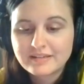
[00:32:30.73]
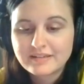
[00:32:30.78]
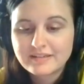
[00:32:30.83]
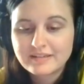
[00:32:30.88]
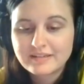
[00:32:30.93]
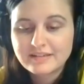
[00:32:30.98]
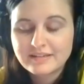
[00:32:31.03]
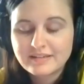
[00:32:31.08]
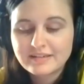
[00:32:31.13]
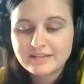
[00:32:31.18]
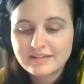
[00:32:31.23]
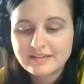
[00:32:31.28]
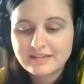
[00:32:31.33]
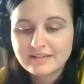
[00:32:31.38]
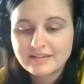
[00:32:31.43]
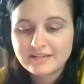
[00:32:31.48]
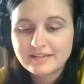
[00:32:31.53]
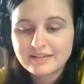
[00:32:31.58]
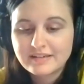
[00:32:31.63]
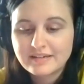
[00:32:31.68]

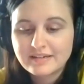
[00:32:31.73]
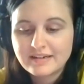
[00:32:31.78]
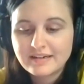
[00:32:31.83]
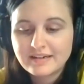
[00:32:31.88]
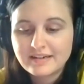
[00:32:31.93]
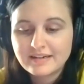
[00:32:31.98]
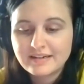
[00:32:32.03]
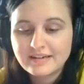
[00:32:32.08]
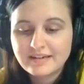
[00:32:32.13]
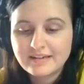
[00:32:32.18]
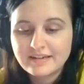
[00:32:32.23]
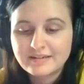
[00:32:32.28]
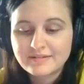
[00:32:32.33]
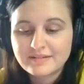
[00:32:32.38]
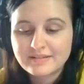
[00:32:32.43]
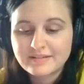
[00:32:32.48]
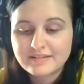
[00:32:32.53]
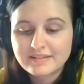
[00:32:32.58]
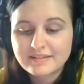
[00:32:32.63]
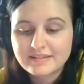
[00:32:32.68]

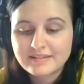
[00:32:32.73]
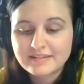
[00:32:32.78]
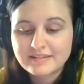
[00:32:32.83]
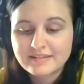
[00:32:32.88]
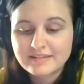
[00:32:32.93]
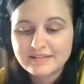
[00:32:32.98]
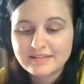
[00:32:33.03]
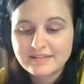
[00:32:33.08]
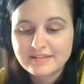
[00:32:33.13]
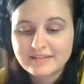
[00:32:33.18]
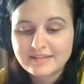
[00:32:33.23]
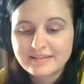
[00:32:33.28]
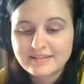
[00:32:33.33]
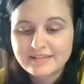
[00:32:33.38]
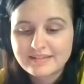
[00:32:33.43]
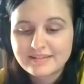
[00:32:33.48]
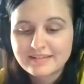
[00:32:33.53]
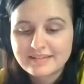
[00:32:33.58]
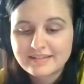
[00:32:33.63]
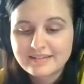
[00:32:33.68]

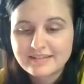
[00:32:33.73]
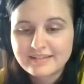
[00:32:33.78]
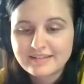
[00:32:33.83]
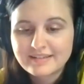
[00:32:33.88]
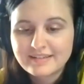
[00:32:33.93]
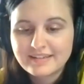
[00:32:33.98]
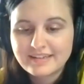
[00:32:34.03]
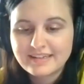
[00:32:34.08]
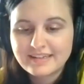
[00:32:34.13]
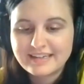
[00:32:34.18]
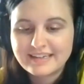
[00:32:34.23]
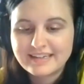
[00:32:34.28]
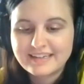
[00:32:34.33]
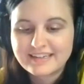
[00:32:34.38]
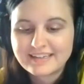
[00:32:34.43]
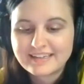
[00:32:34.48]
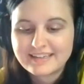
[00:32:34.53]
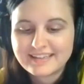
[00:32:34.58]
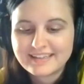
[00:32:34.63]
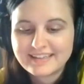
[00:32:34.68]

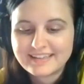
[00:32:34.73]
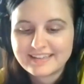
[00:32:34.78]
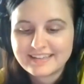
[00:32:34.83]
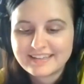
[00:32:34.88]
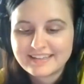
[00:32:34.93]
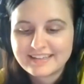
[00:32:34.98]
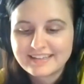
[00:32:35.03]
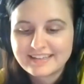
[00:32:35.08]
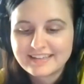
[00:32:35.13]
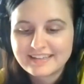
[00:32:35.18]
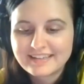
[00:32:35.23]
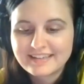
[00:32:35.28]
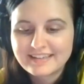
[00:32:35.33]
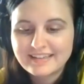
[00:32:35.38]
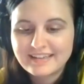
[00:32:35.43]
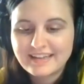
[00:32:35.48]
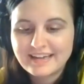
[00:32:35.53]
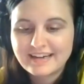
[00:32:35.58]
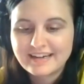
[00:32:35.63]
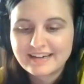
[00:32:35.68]

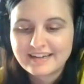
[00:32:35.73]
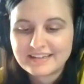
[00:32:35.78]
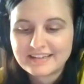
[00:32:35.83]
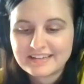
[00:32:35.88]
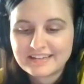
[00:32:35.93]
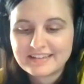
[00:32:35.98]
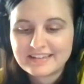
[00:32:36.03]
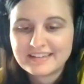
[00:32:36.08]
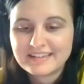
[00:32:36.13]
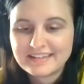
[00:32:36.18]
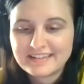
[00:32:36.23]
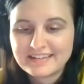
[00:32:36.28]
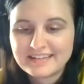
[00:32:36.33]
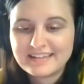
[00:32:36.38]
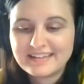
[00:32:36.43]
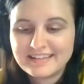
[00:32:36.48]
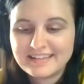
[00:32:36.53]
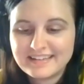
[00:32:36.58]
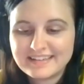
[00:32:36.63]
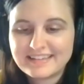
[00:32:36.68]

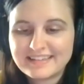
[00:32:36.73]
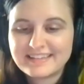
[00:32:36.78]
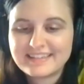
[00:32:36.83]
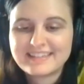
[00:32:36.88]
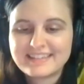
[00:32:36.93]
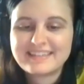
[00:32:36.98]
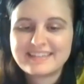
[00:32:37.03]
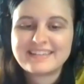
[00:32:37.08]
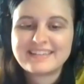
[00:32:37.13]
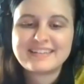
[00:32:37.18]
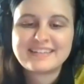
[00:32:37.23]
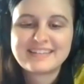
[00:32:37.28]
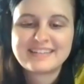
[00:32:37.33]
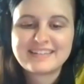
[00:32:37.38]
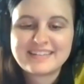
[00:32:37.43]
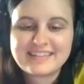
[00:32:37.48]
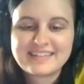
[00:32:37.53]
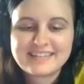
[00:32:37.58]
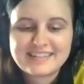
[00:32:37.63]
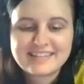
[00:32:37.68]

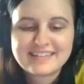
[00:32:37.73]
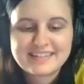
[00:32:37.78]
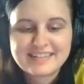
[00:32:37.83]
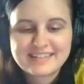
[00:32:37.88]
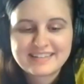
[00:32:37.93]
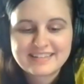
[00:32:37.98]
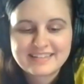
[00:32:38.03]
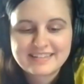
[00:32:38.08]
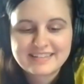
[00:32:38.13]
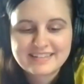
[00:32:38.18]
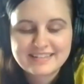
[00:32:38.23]
[no speech]